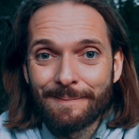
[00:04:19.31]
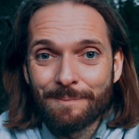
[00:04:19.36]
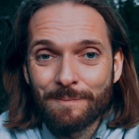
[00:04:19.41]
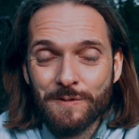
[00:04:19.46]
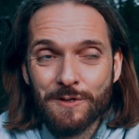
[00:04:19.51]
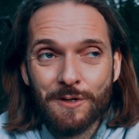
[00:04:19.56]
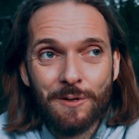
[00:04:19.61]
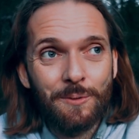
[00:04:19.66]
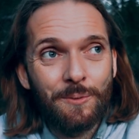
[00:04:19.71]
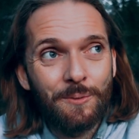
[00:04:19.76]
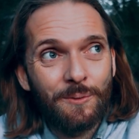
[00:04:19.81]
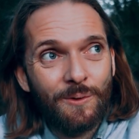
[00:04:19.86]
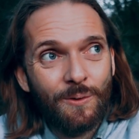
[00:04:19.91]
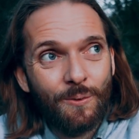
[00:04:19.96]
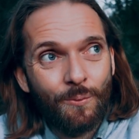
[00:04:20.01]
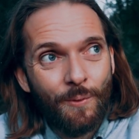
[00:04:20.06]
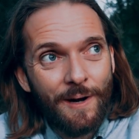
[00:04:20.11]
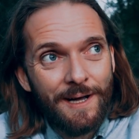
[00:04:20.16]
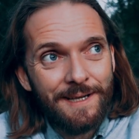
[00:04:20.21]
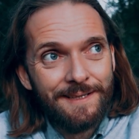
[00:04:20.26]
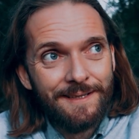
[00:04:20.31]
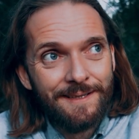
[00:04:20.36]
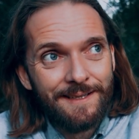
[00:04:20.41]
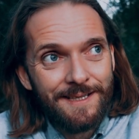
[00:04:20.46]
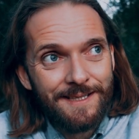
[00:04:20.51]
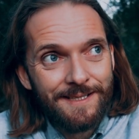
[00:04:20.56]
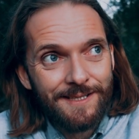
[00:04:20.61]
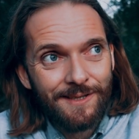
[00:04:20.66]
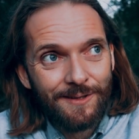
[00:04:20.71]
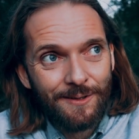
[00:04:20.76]
So when
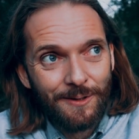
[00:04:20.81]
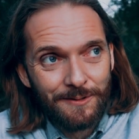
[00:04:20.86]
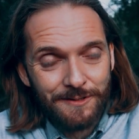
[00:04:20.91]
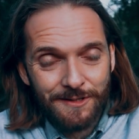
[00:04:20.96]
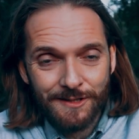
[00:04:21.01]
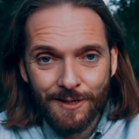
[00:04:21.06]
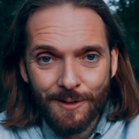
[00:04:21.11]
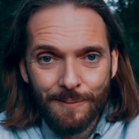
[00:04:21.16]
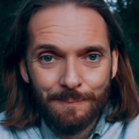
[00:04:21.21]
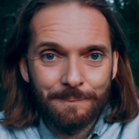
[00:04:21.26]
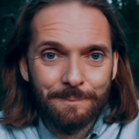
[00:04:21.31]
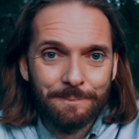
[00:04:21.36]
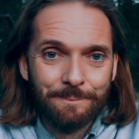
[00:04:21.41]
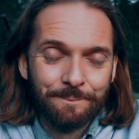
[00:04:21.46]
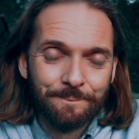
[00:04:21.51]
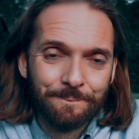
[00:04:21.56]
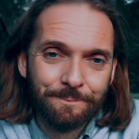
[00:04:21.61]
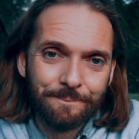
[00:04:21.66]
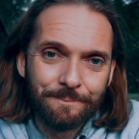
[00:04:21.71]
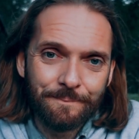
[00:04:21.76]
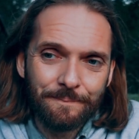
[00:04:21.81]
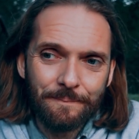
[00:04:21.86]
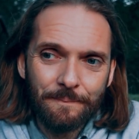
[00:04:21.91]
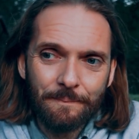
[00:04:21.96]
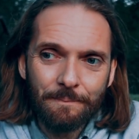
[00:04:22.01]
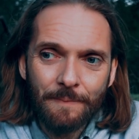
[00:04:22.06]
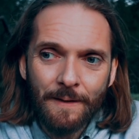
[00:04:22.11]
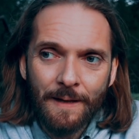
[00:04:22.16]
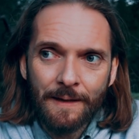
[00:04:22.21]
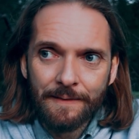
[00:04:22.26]
these thoughts come,
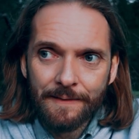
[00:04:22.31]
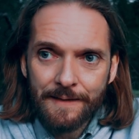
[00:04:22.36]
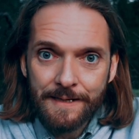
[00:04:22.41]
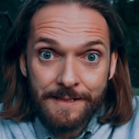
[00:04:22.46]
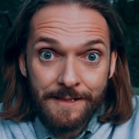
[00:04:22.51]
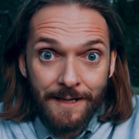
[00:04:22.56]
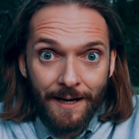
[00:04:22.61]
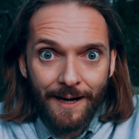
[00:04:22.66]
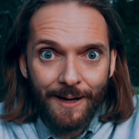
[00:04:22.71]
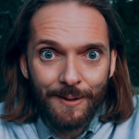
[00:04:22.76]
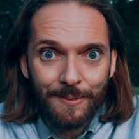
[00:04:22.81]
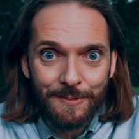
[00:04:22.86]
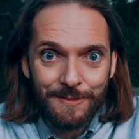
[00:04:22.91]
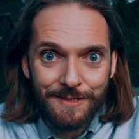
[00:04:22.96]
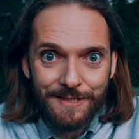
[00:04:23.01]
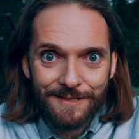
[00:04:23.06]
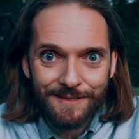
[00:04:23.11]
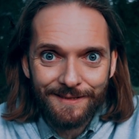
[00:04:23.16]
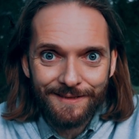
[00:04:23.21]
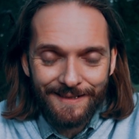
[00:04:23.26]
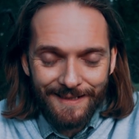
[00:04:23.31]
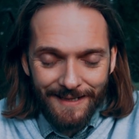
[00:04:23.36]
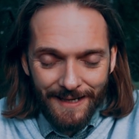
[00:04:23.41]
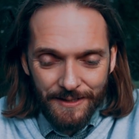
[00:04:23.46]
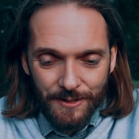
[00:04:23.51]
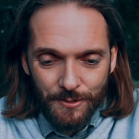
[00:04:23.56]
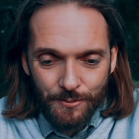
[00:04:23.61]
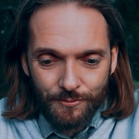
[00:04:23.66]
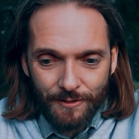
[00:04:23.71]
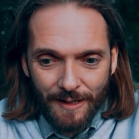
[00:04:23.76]
these clouds,
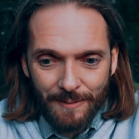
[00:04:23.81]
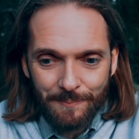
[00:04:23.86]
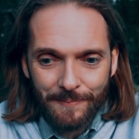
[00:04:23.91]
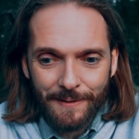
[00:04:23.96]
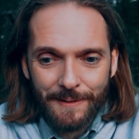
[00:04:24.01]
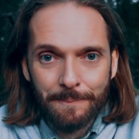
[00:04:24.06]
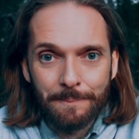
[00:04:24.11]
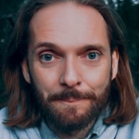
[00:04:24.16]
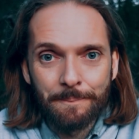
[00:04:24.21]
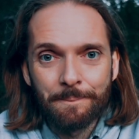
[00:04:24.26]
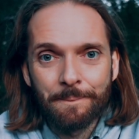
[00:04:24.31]
and you grab them,